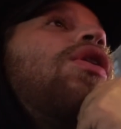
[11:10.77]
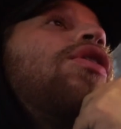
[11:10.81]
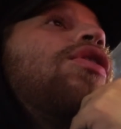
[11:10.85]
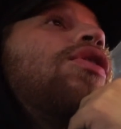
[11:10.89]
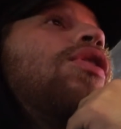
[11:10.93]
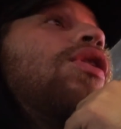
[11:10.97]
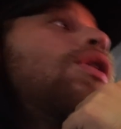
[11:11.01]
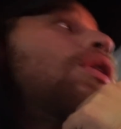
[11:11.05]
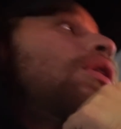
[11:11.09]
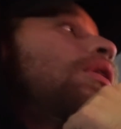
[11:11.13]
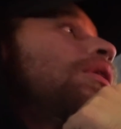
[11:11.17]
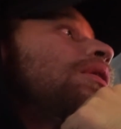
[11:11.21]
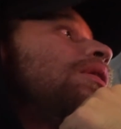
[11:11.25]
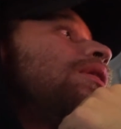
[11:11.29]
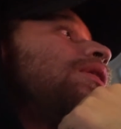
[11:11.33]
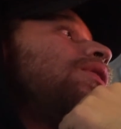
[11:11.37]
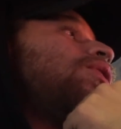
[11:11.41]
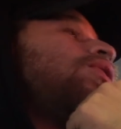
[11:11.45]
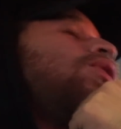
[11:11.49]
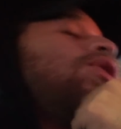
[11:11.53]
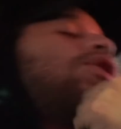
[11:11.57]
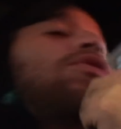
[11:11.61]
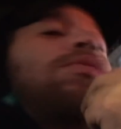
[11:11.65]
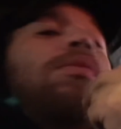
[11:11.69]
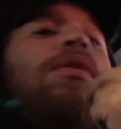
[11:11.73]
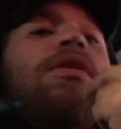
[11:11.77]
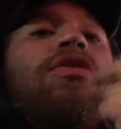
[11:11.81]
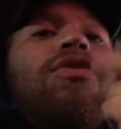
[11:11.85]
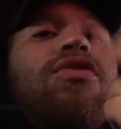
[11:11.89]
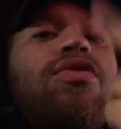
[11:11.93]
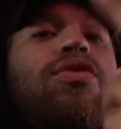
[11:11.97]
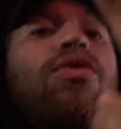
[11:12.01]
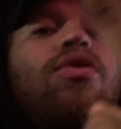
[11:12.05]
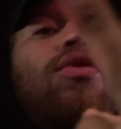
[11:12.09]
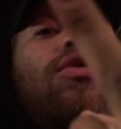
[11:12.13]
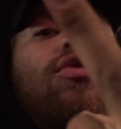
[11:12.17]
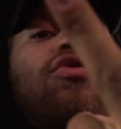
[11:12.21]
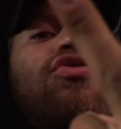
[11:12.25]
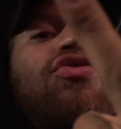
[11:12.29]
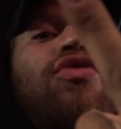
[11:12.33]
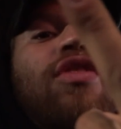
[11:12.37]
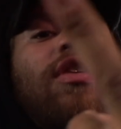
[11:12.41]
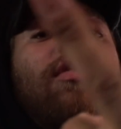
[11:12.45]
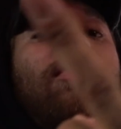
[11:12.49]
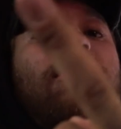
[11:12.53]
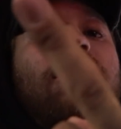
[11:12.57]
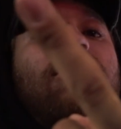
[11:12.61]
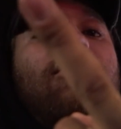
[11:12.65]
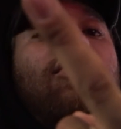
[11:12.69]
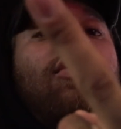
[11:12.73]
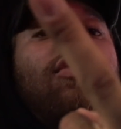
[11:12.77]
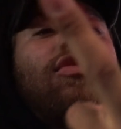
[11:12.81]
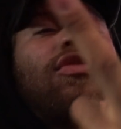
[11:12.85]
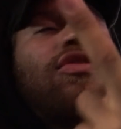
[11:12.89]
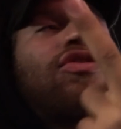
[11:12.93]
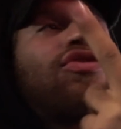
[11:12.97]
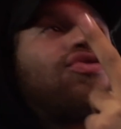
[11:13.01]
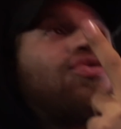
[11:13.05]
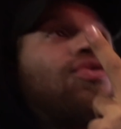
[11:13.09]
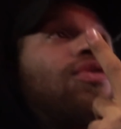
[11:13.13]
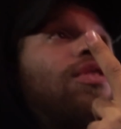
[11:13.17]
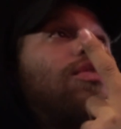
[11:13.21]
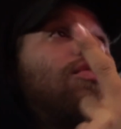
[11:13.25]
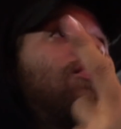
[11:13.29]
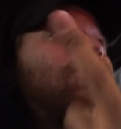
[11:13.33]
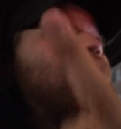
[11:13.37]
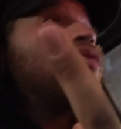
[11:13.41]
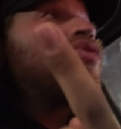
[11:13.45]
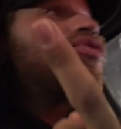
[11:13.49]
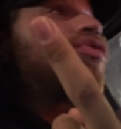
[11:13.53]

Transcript: in all, it cost me 2 transmissions, destroyed 2